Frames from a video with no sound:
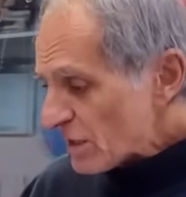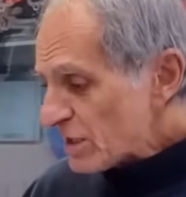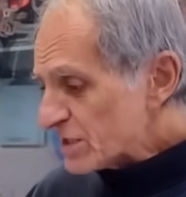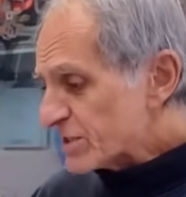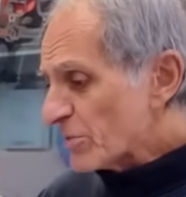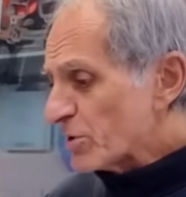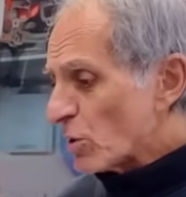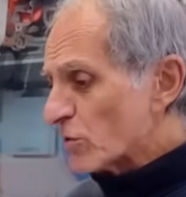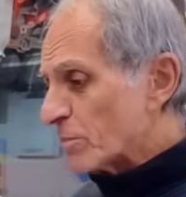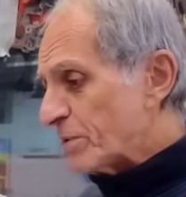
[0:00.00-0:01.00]
He sent me
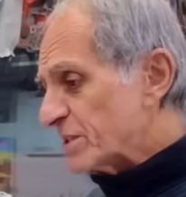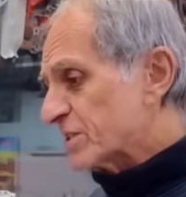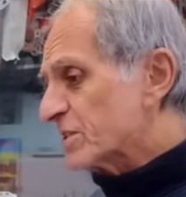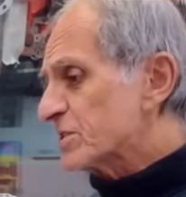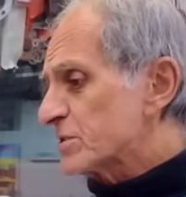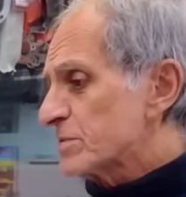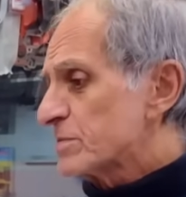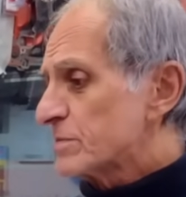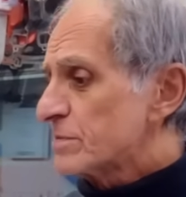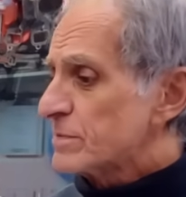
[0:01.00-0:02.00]
all the pieces,
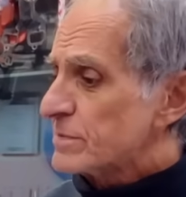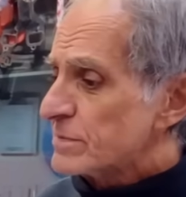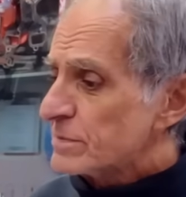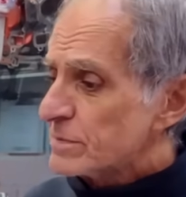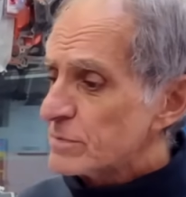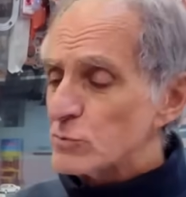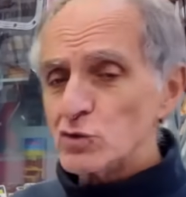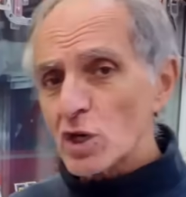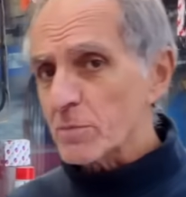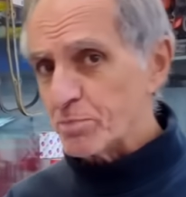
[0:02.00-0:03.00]

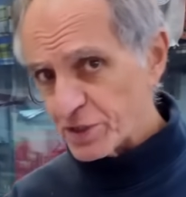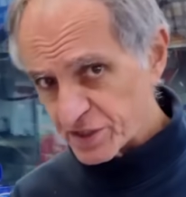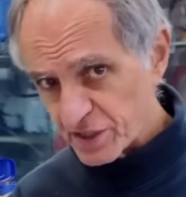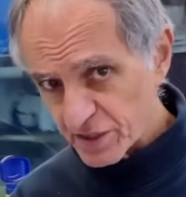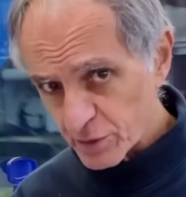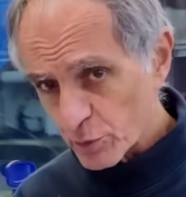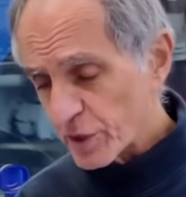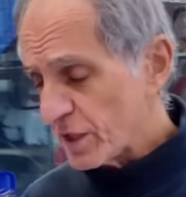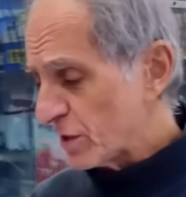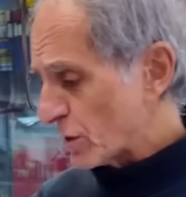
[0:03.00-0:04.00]
not pistons,
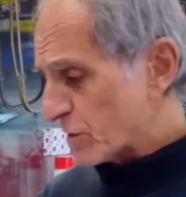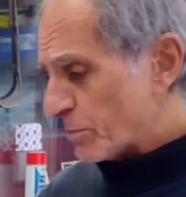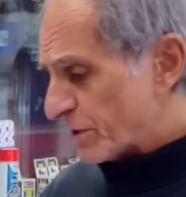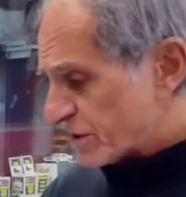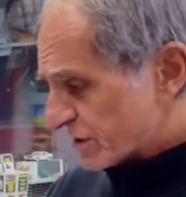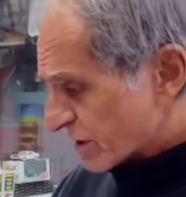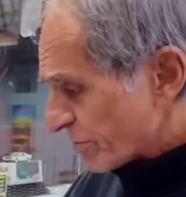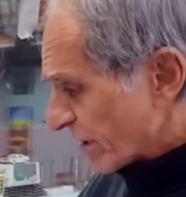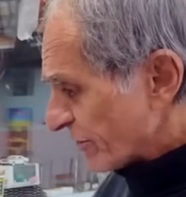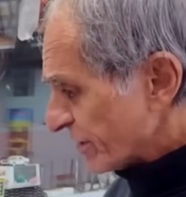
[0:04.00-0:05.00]
okay? Not the pistons. He sent
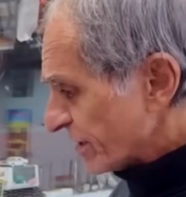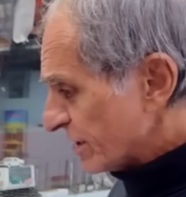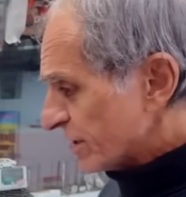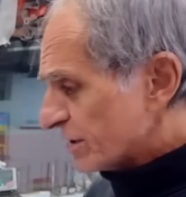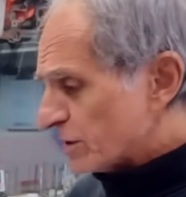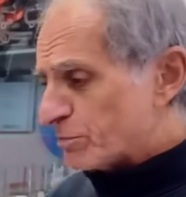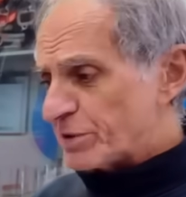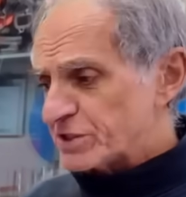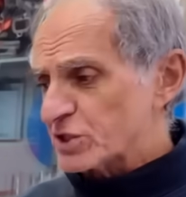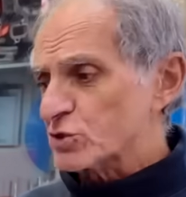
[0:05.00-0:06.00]
me everything in
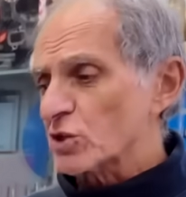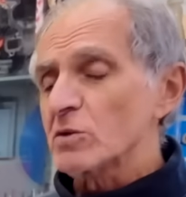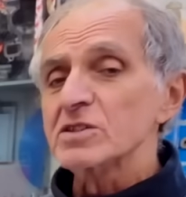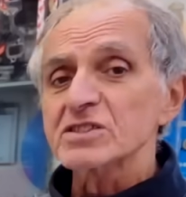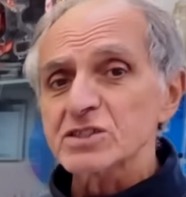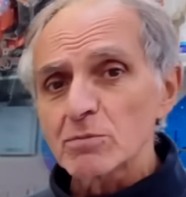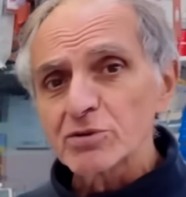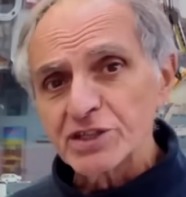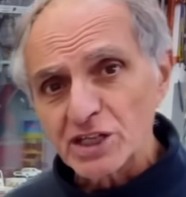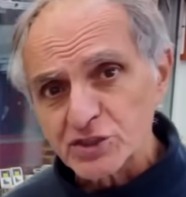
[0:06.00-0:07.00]
pieces so I could assemble
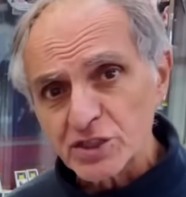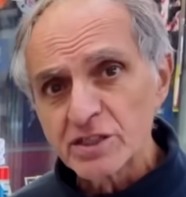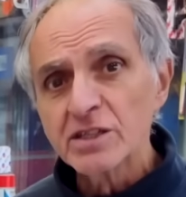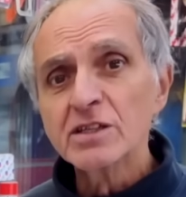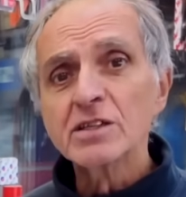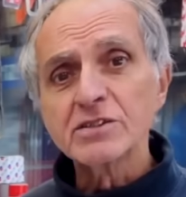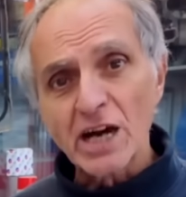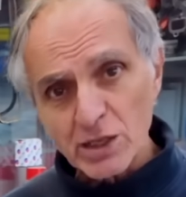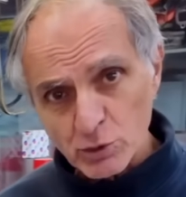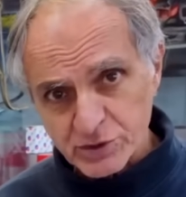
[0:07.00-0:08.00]
the engine,
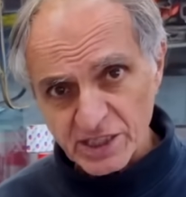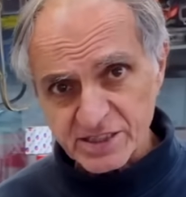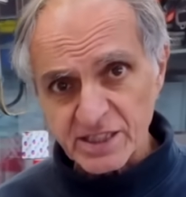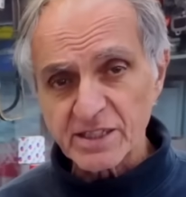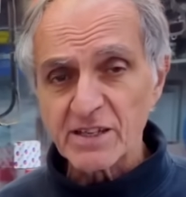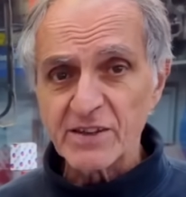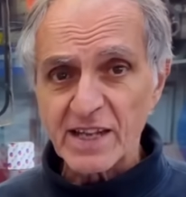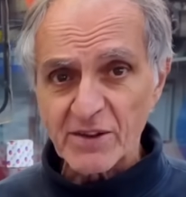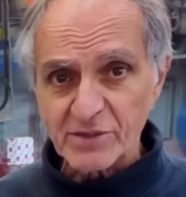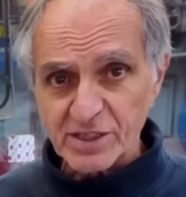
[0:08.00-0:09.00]
dyno test it, and then
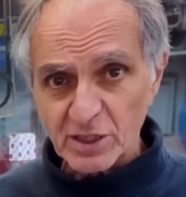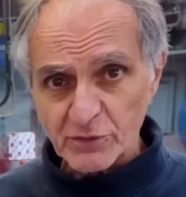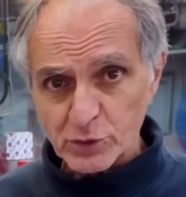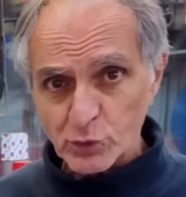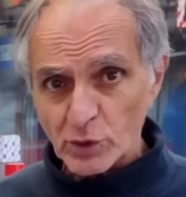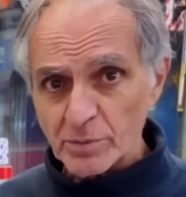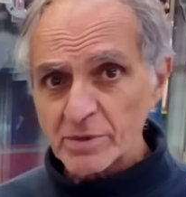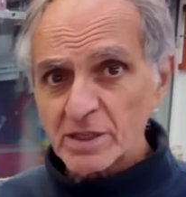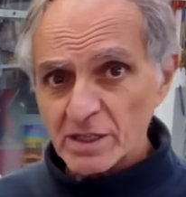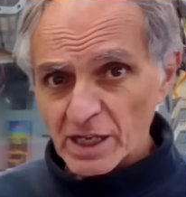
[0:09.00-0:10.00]
have it delivered to him
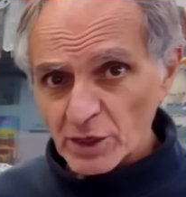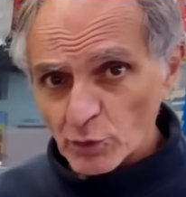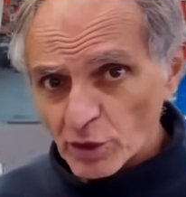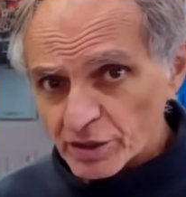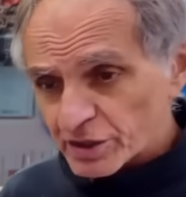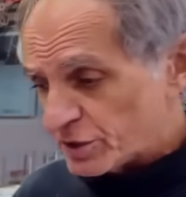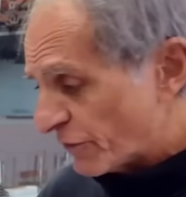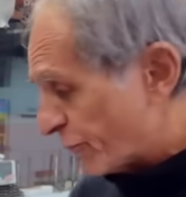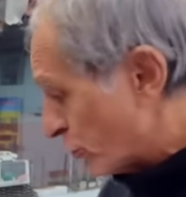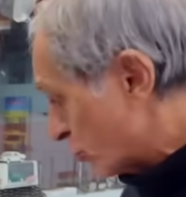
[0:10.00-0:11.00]
later on in the
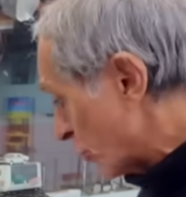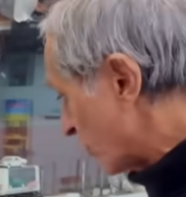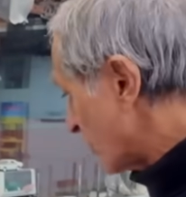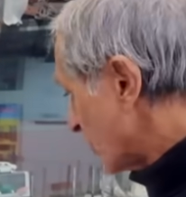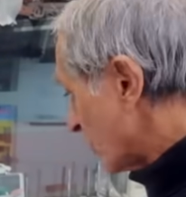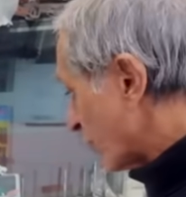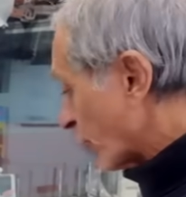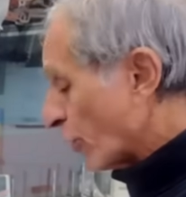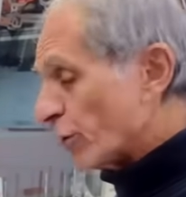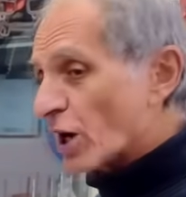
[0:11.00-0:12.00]
future
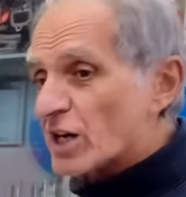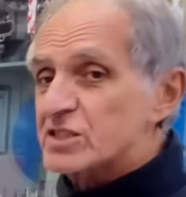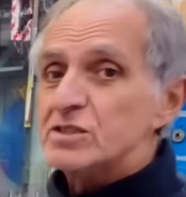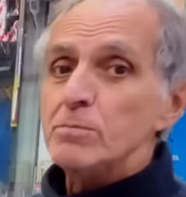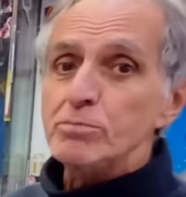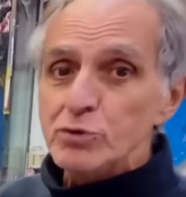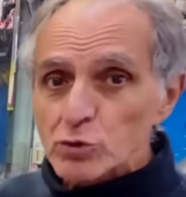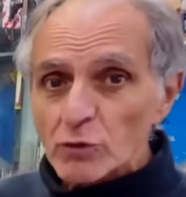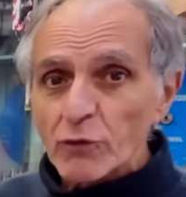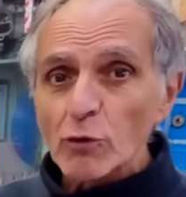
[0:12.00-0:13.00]
for a nice,
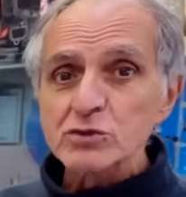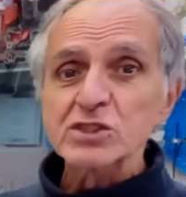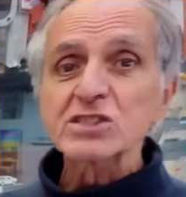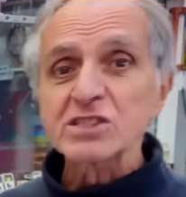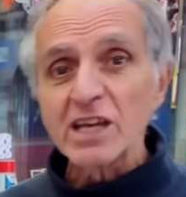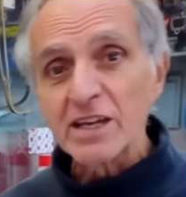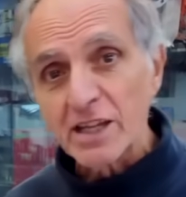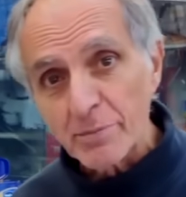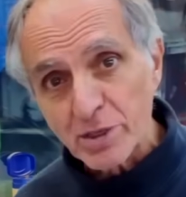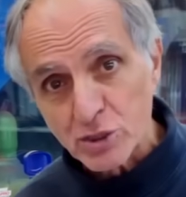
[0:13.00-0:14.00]
beautiful 68
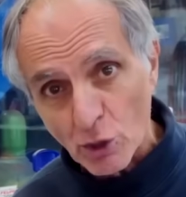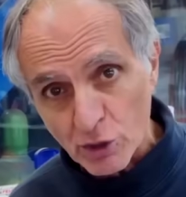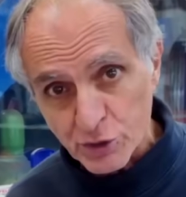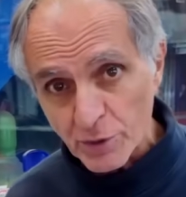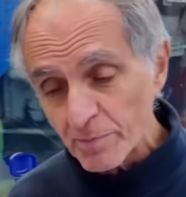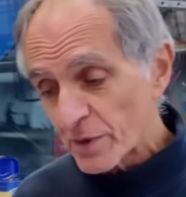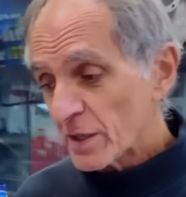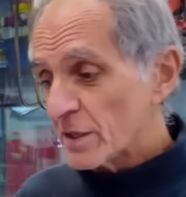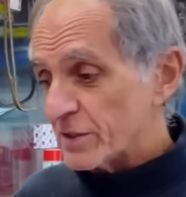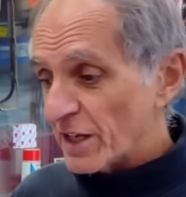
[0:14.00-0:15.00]
Hemi Charger
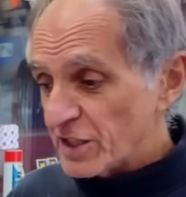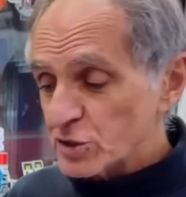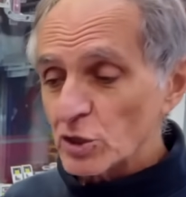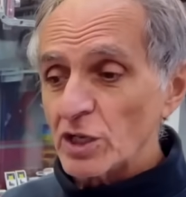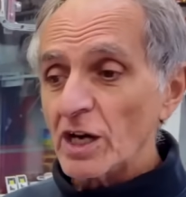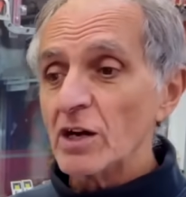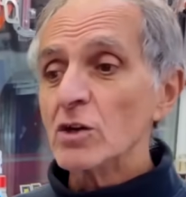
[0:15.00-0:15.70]
that he's gonna